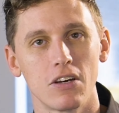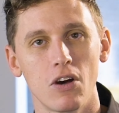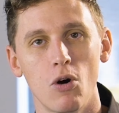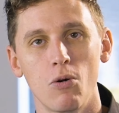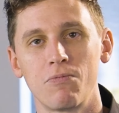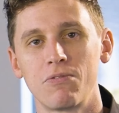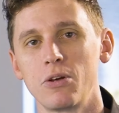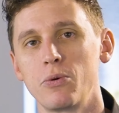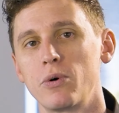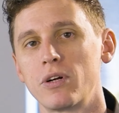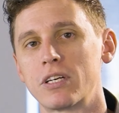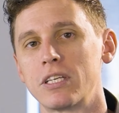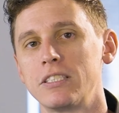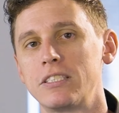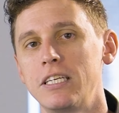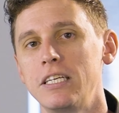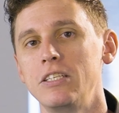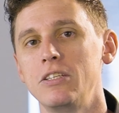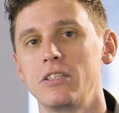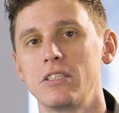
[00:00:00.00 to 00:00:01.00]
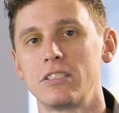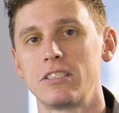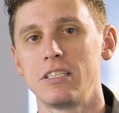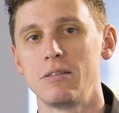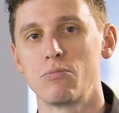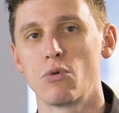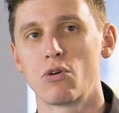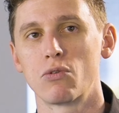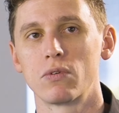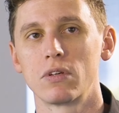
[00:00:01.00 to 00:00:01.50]
Hopefully, we'll continue to
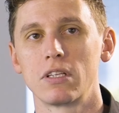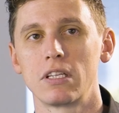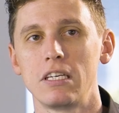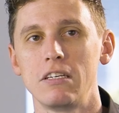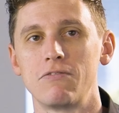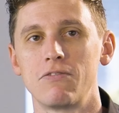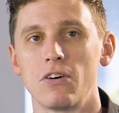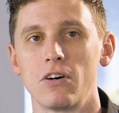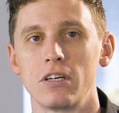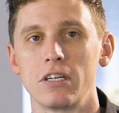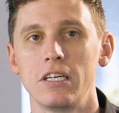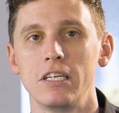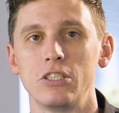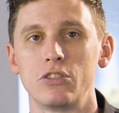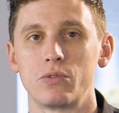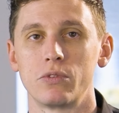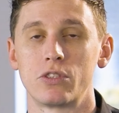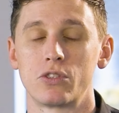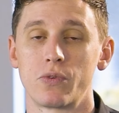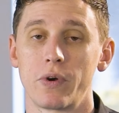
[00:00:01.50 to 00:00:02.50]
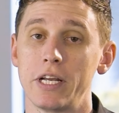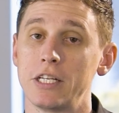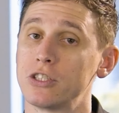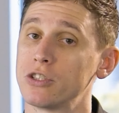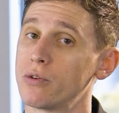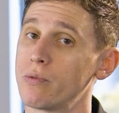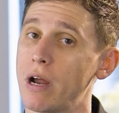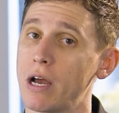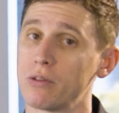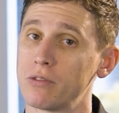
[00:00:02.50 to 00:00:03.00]
see more relief on interest rates
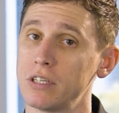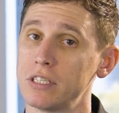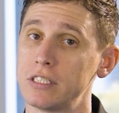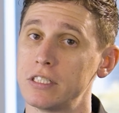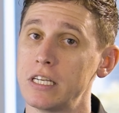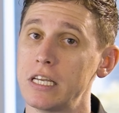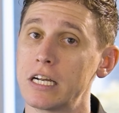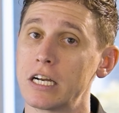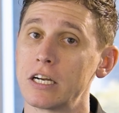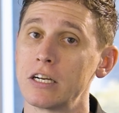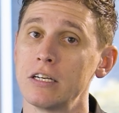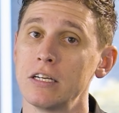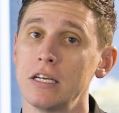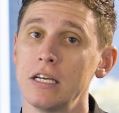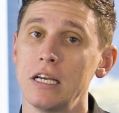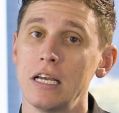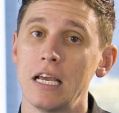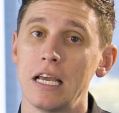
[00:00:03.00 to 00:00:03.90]
throughout this year.